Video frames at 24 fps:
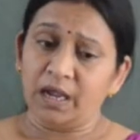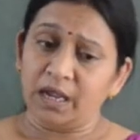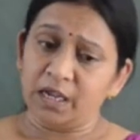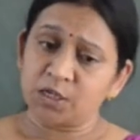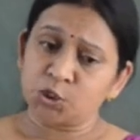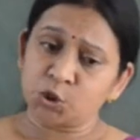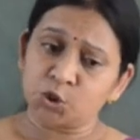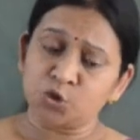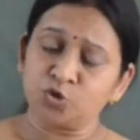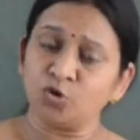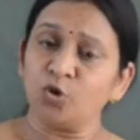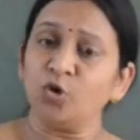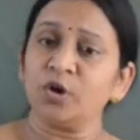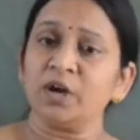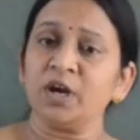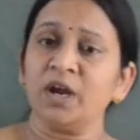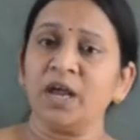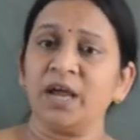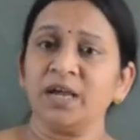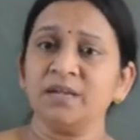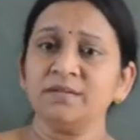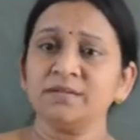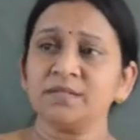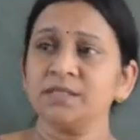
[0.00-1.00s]
Stroke
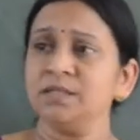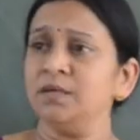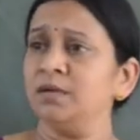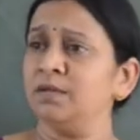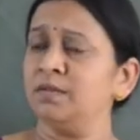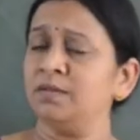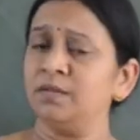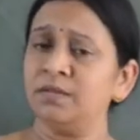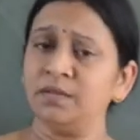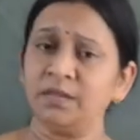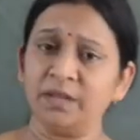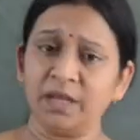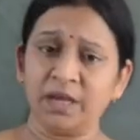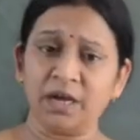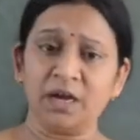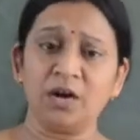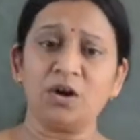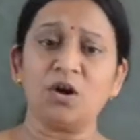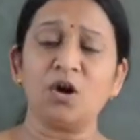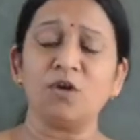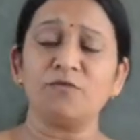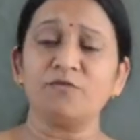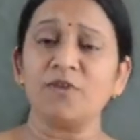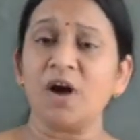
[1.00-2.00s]
lines, they
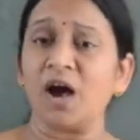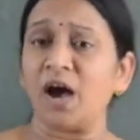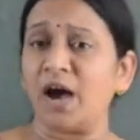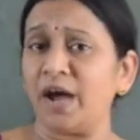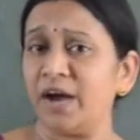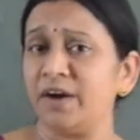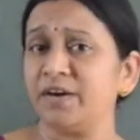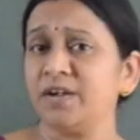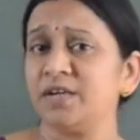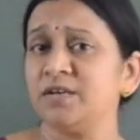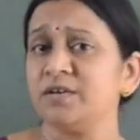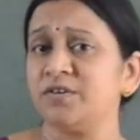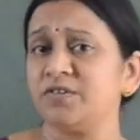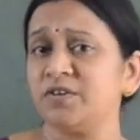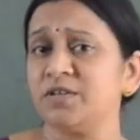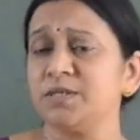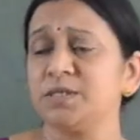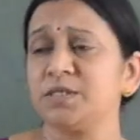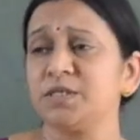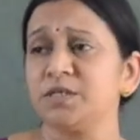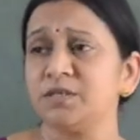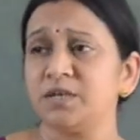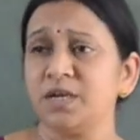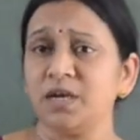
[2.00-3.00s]
are of higher
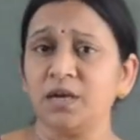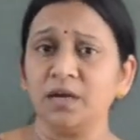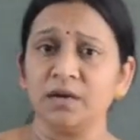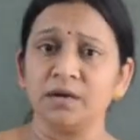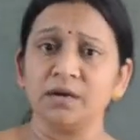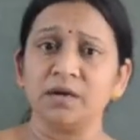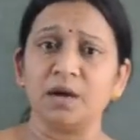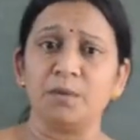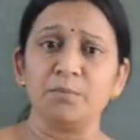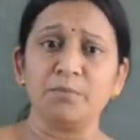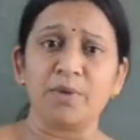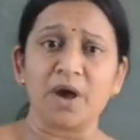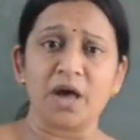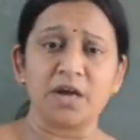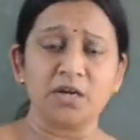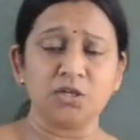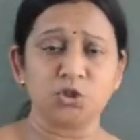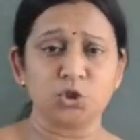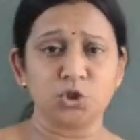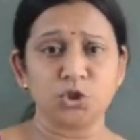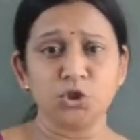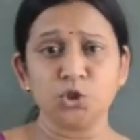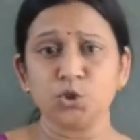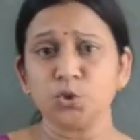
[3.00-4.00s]
intensity in
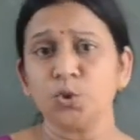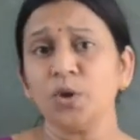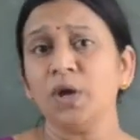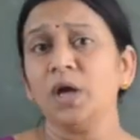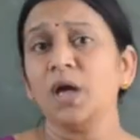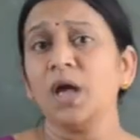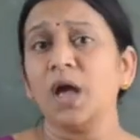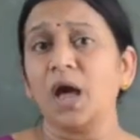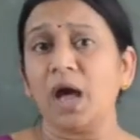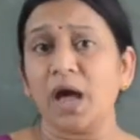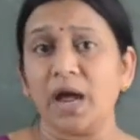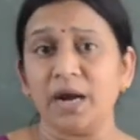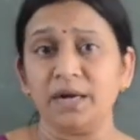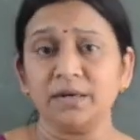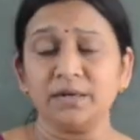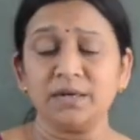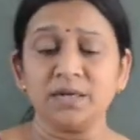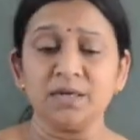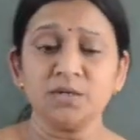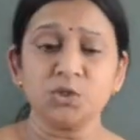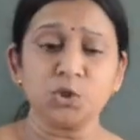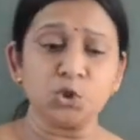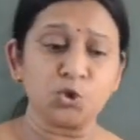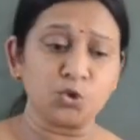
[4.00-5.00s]
comparison to
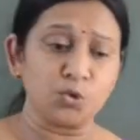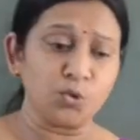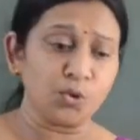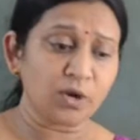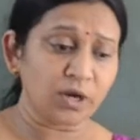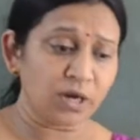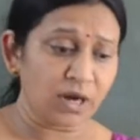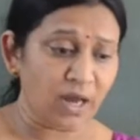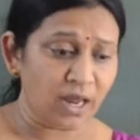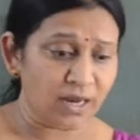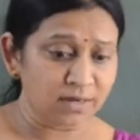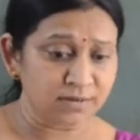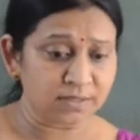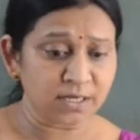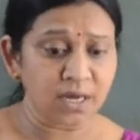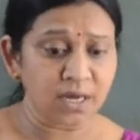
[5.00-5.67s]
anti-stroke lines,